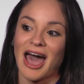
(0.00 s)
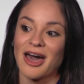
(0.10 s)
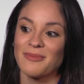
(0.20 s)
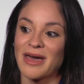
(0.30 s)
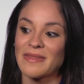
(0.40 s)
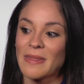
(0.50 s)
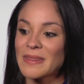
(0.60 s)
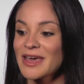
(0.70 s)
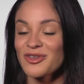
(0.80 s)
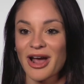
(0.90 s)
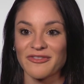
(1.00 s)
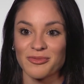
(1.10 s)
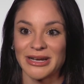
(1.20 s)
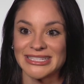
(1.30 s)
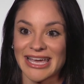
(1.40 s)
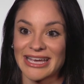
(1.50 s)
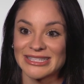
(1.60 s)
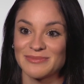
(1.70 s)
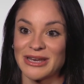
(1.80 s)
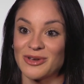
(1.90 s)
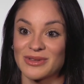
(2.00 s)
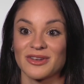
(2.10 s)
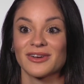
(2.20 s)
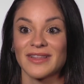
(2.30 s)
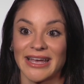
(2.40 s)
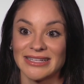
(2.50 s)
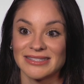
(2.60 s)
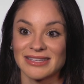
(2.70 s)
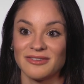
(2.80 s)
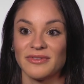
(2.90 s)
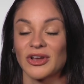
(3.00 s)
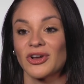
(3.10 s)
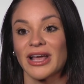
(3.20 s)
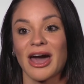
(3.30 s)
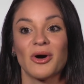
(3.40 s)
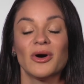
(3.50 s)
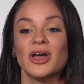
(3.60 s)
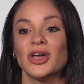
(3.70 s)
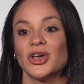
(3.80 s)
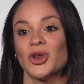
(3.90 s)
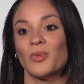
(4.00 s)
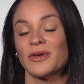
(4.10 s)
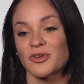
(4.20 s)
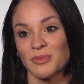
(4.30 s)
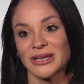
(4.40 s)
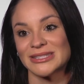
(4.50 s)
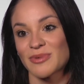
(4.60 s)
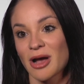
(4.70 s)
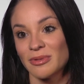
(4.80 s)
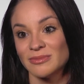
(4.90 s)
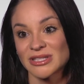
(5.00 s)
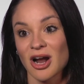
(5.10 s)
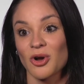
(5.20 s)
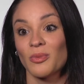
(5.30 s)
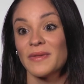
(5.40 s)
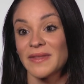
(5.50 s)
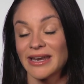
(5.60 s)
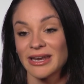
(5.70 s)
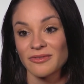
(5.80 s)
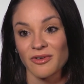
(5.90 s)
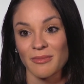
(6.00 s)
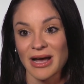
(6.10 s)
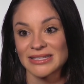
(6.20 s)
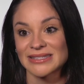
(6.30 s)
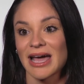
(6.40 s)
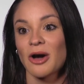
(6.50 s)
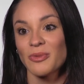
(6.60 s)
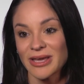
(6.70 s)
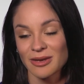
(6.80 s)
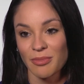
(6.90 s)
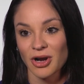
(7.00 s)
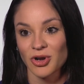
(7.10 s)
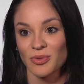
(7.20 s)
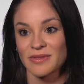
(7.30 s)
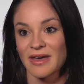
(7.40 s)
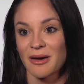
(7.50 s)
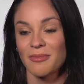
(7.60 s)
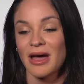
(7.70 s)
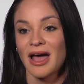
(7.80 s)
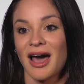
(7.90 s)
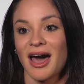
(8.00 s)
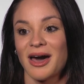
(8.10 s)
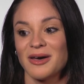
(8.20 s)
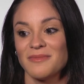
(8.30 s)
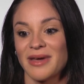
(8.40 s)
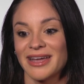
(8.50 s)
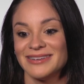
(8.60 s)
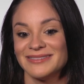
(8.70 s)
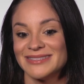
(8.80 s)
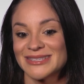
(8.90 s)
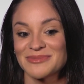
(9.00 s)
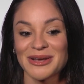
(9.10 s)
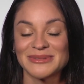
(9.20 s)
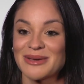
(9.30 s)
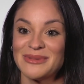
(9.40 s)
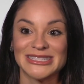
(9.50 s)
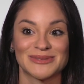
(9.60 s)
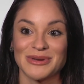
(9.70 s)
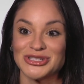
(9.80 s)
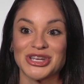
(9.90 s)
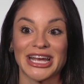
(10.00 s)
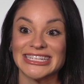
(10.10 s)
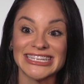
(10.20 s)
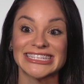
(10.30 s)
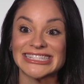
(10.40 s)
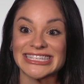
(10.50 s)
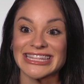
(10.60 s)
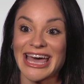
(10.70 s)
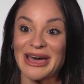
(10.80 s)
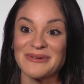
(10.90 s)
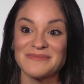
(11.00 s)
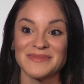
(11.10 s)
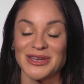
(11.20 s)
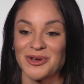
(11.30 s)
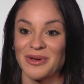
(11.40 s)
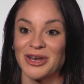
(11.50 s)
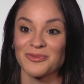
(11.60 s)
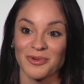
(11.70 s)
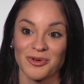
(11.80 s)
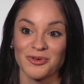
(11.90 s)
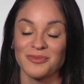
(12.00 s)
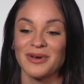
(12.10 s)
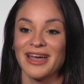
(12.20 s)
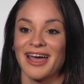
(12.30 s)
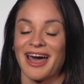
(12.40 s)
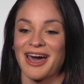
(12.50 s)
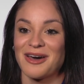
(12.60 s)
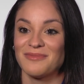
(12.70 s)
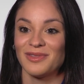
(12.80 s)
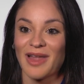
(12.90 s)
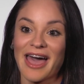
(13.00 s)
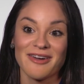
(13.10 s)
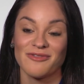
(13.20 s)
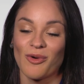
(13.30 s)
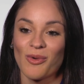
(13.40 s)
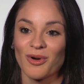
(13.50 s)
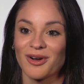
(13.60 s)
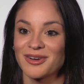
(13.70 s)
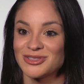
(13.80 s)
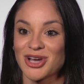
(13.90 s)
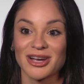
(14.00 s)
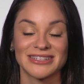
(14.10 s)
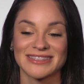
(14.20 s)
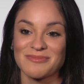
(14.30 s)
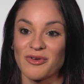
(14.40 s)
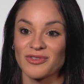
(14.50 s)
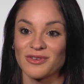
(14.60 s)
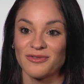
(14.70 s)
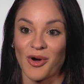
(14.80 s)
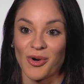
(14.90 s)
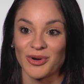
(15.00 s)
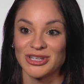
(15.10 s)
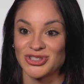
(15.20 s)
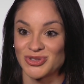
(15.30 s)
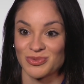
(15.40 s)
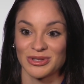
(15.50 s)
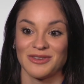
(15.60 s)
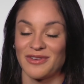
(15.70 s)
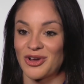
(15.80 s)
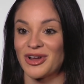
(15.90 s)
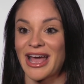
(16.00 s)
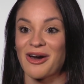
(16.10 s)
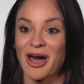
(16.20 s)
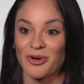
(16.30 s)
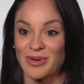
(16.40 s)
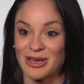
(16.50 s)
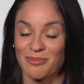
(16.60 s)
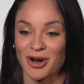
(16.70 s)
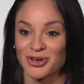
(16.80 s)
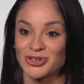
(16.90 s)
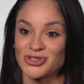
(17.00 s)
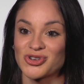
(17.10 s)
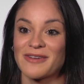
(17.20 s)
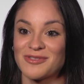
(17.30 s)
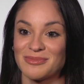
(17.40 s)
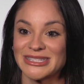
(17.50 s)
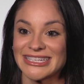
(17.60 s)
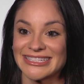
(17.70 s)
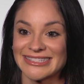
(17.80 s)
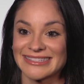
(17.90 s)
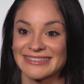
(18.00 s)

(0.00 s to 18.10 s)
Um, and then the other half of my day is meeting with our clients and figuring out, you know, what their biggest problems are, what they need from us, how we can partner with them. Um, and sometimes that means pitching ideas to them, you know, in a room, um, live, or talking to them over the phone, and just really figuring out how we can partner to drive the business.